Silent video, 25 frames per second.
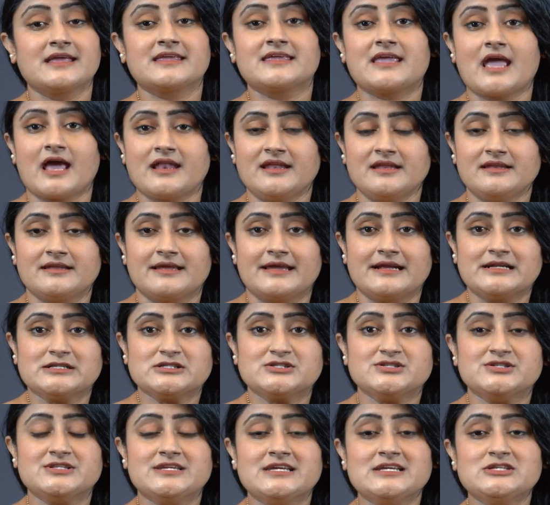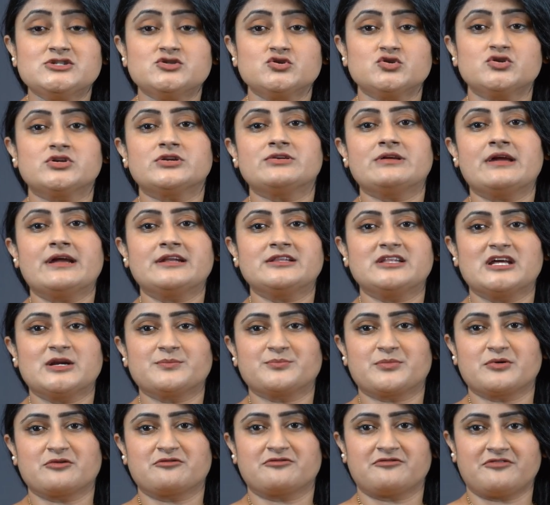Candidates need to create their
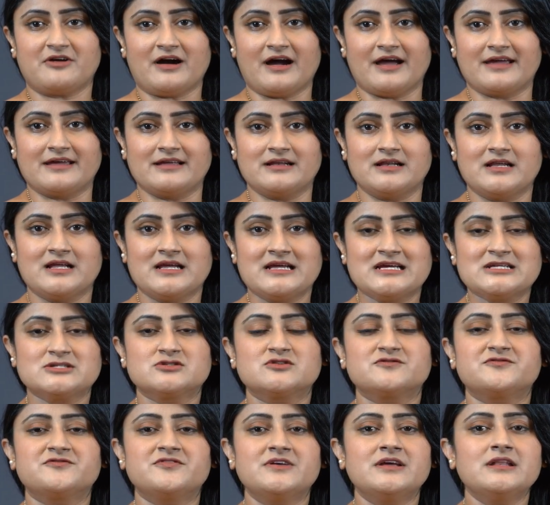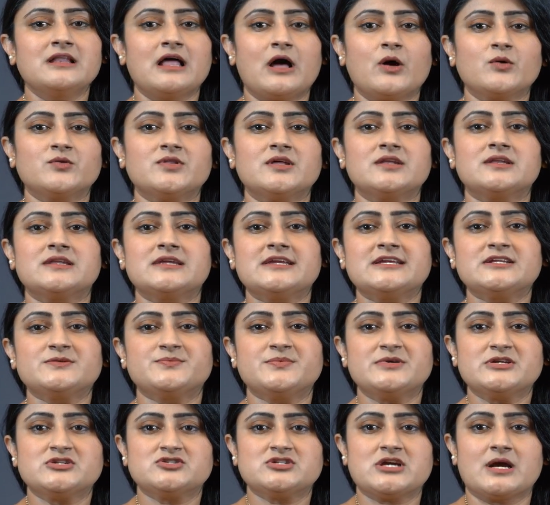profile to fill out the NEET
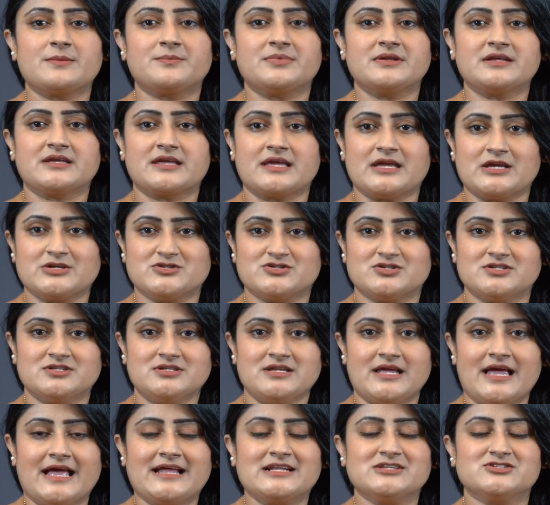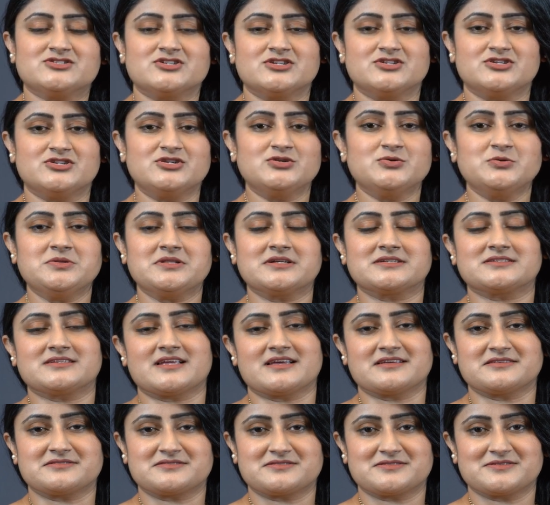PG application and schedule the
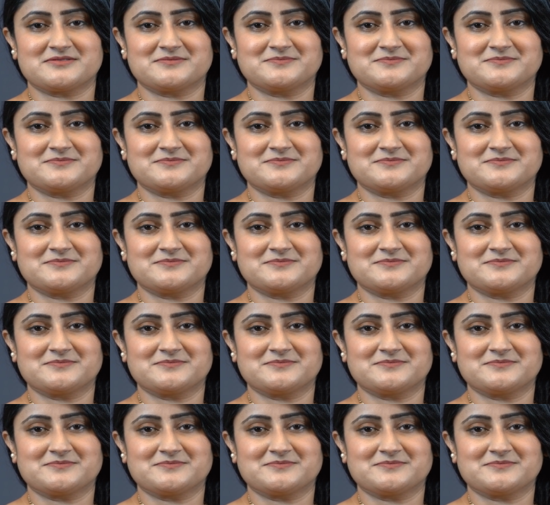test.